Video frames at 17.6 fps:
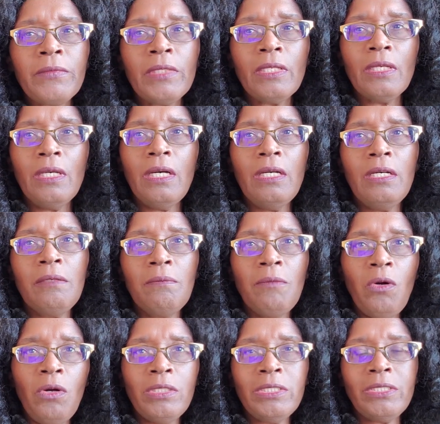
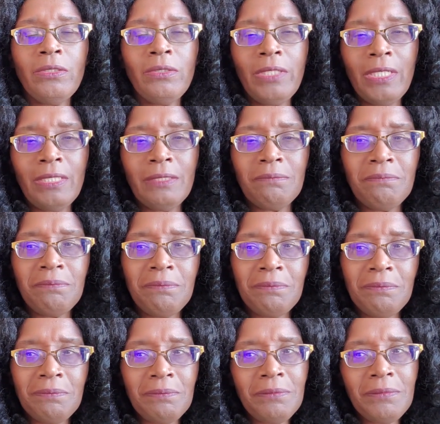Also, they
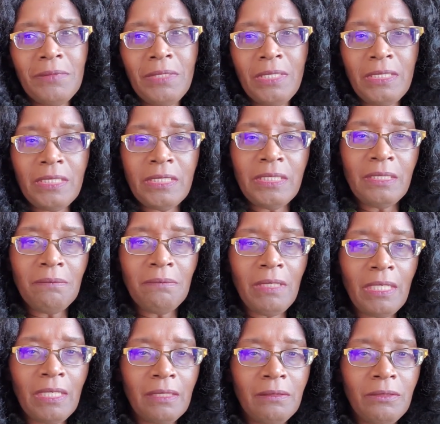just seem
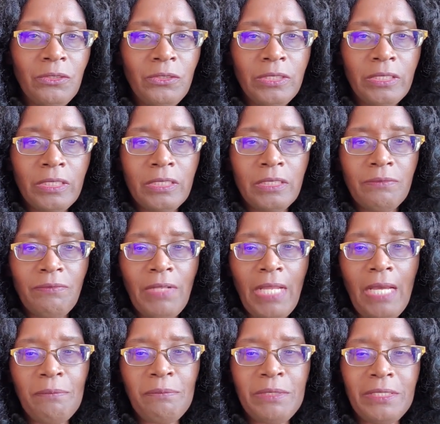like useless
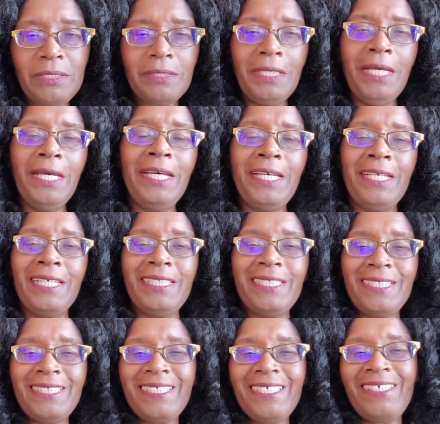flaps.
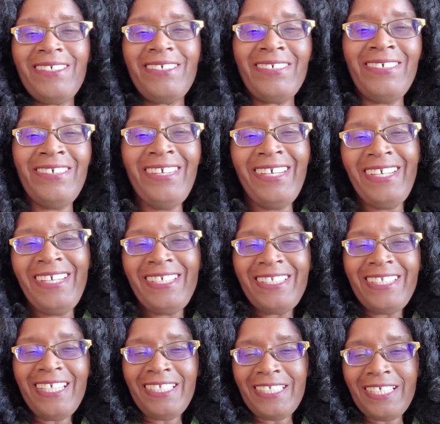So
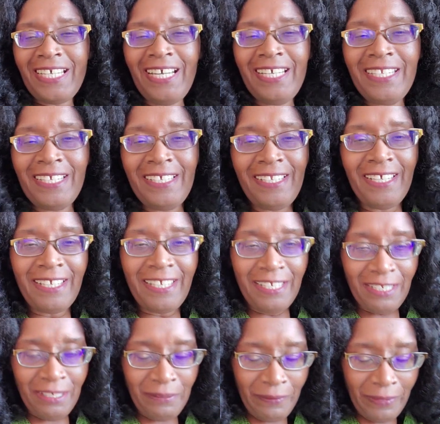not the kind I like
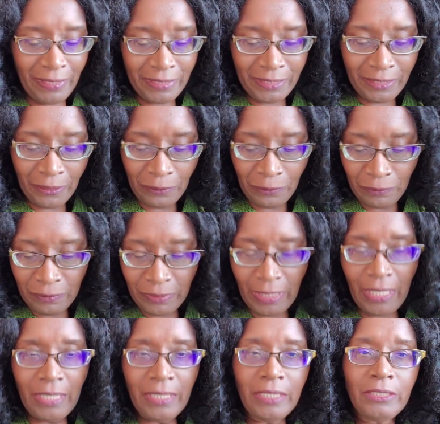anyway. So
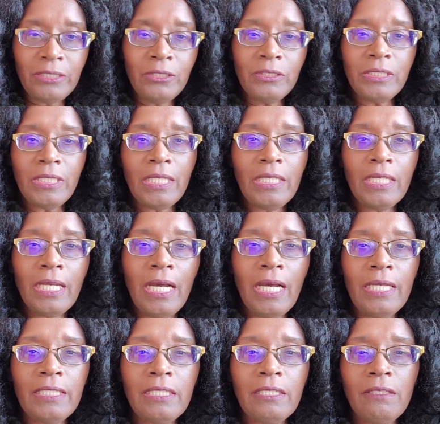yeah, I didn't use
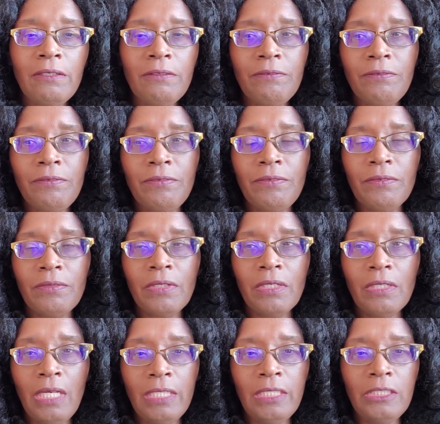
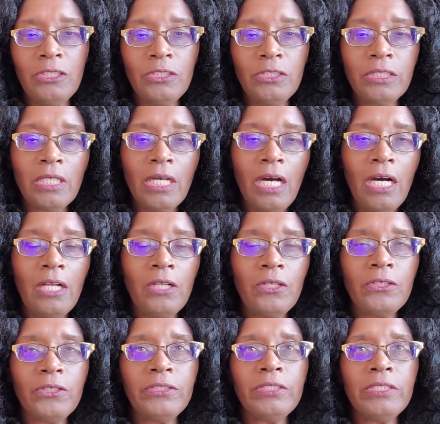the
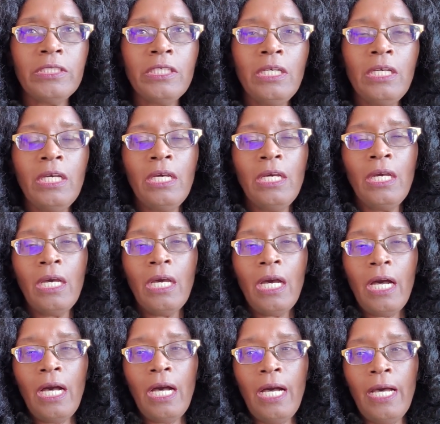collars.
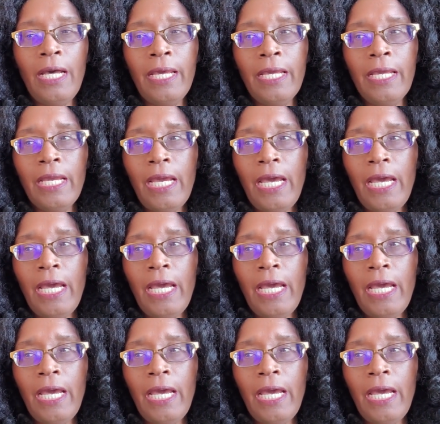I